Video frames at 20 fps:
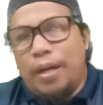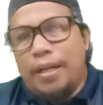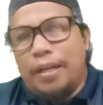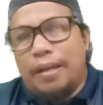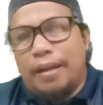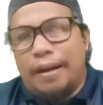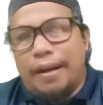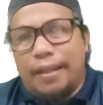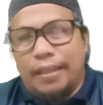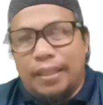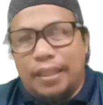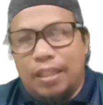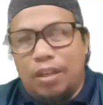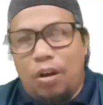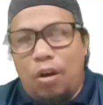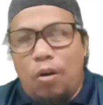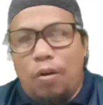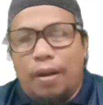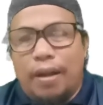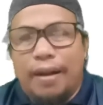the character
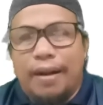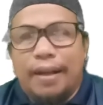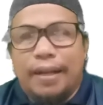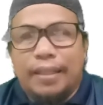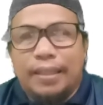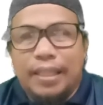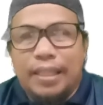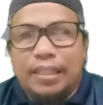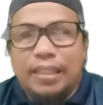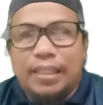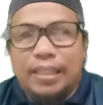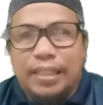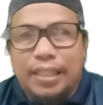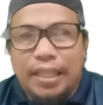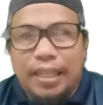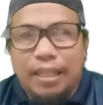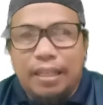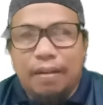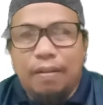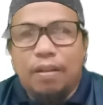or characters
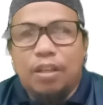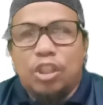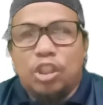did,